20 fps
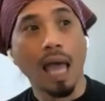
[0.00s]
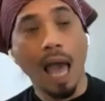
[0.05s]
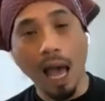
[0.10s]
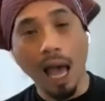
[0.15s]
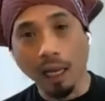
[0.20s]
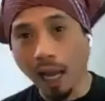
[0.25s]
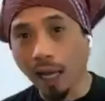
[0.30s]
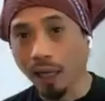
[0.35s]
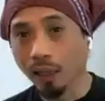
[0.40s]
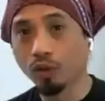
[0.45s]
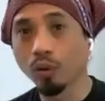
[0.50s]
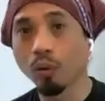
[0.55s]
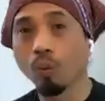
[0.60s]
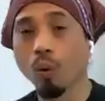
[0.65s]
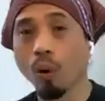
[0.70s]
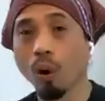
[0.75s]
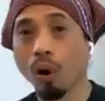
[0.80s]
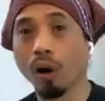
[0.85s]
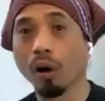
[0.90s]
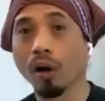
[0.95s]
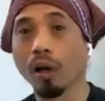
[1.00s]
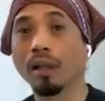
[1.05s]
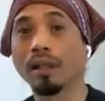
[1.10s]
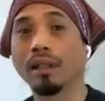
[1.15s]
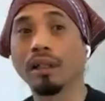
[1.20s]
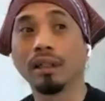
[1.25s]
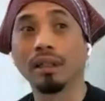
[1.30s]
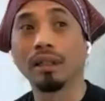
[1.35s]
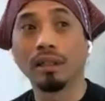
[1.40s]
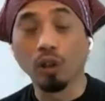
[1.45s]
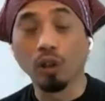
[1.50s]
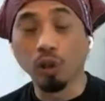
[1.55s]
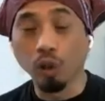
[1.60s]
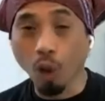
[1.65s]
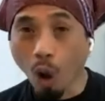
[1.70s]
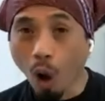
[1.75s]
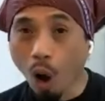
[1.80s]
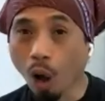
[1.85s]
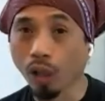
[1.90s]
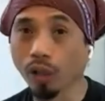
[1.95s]
got into war,
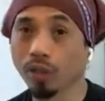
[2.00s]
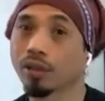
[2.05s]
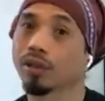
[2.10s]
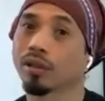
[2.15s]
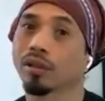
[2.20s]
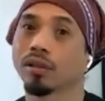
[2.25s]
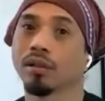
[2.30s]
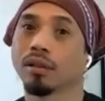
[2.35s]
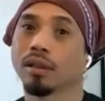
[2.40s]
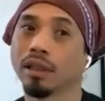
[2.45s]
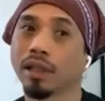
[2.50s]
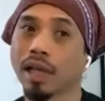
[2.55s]
lost.